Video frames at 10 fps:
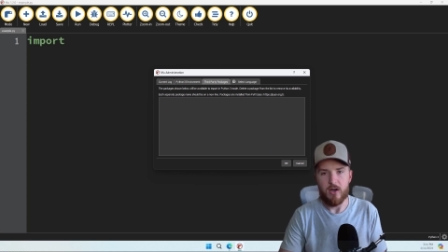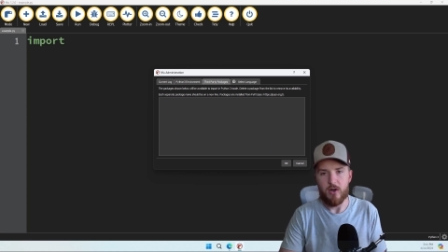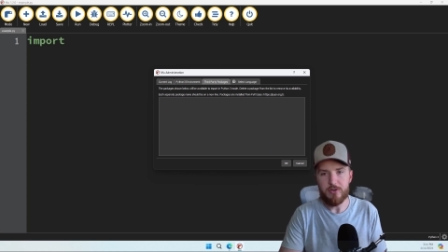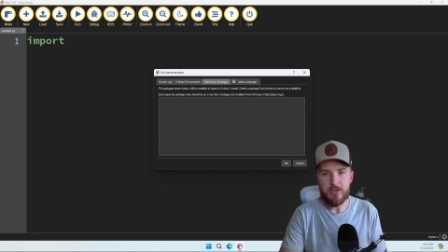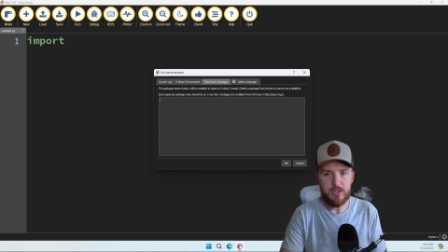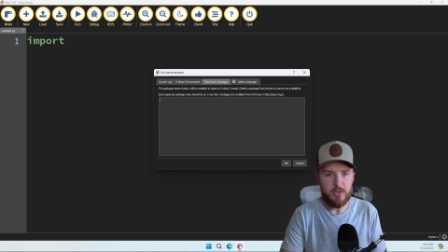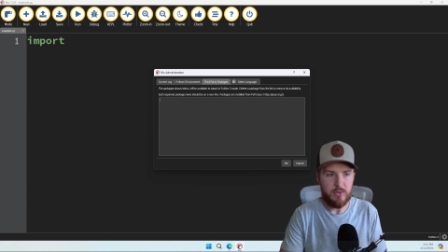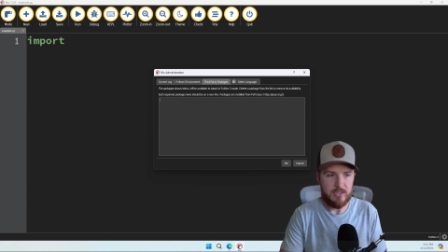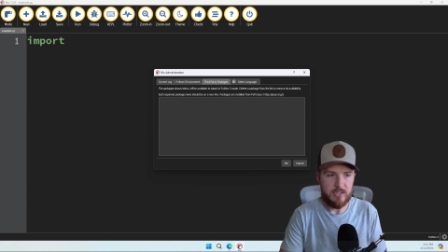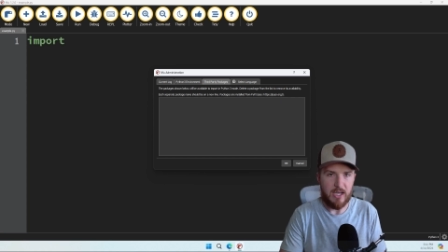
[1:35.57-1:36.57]
All you're going to
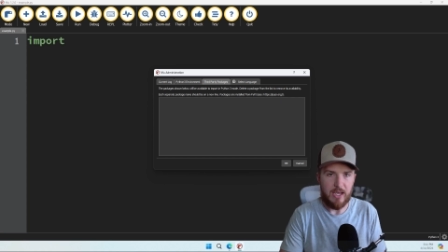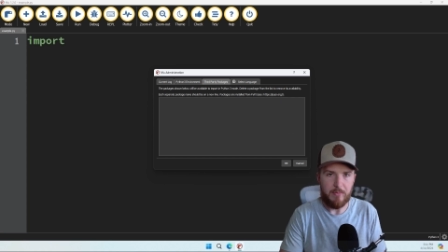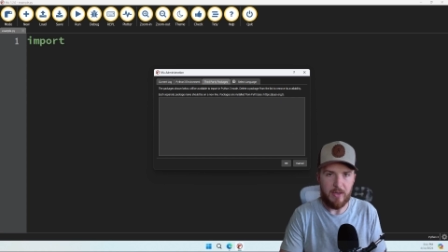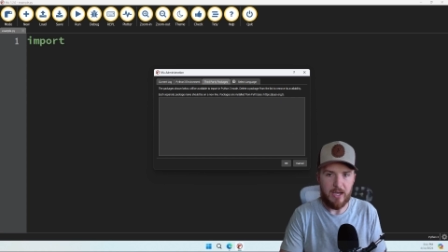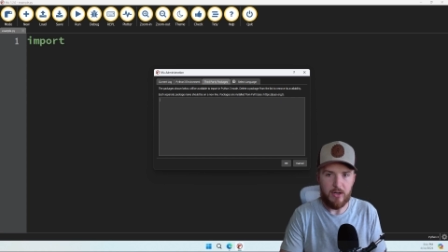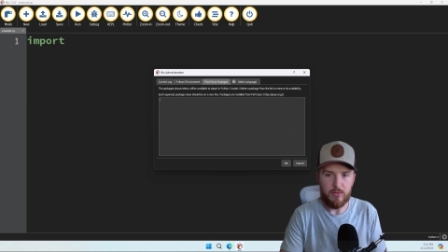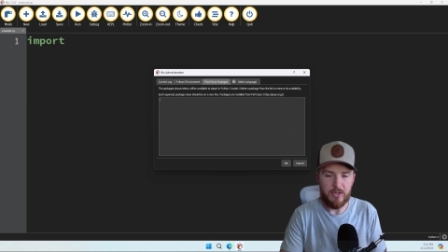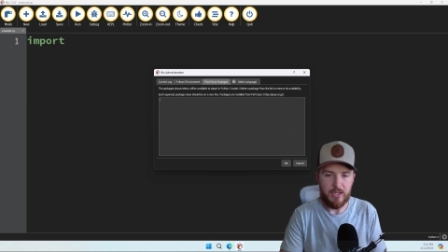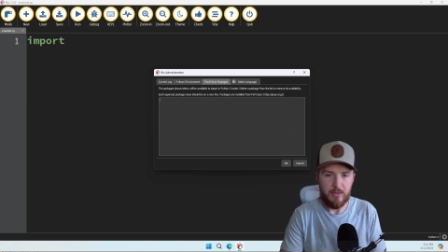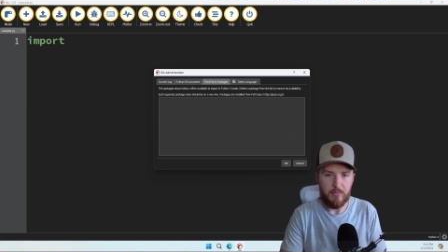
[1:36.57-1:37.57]
do is type
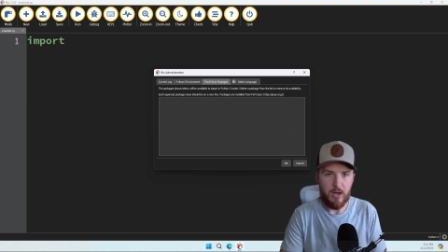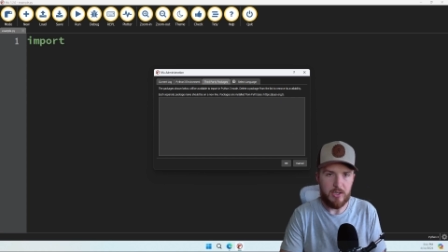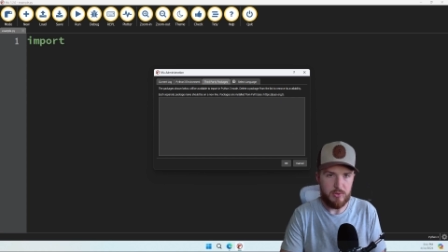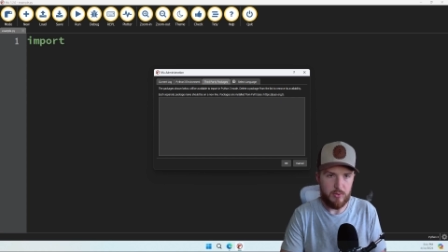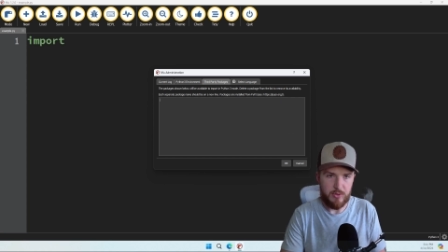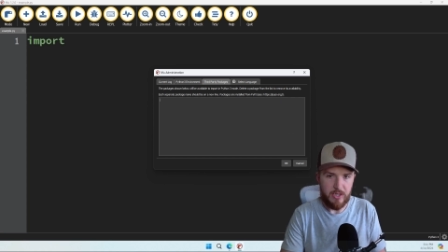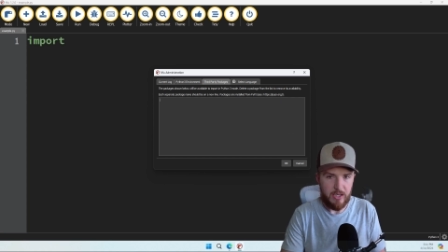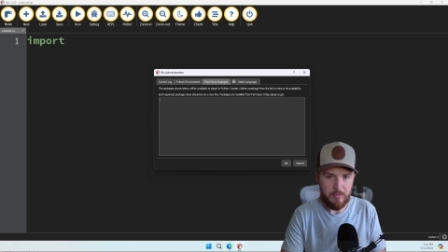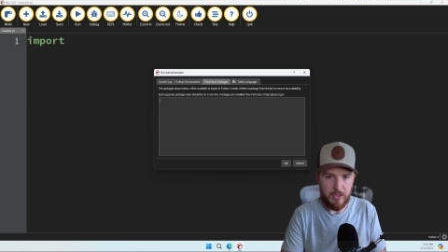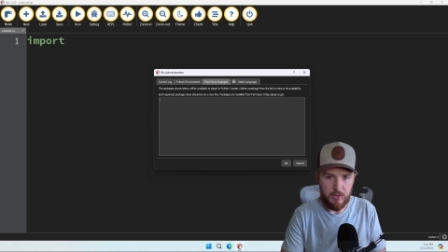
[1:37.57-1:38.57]
out the module
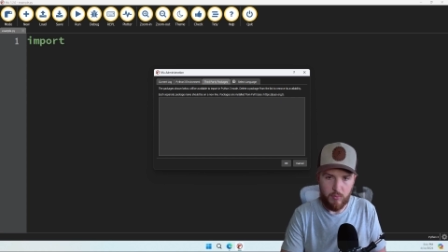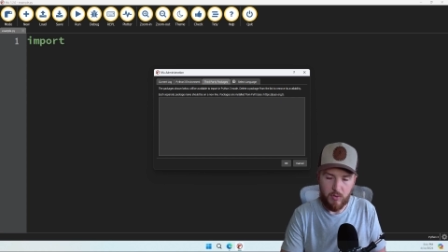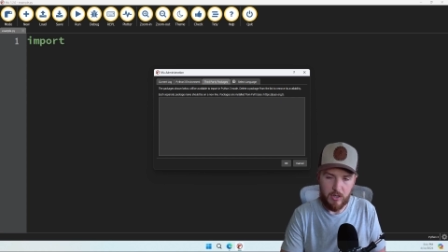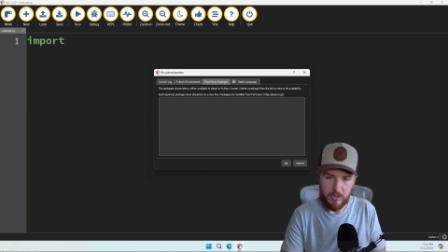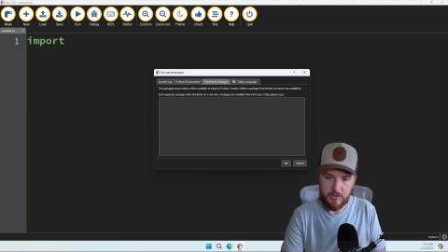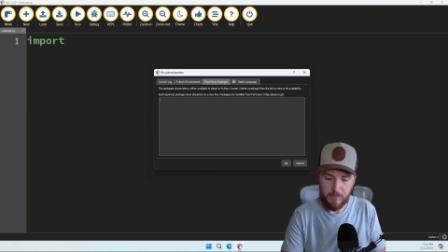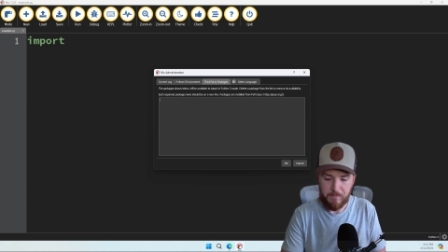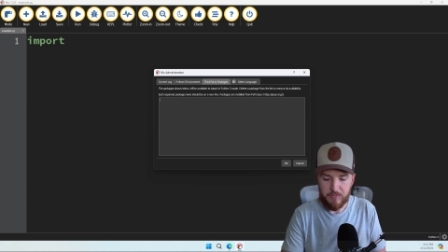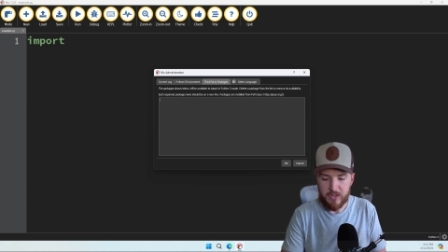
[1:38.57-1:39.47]
name that you want.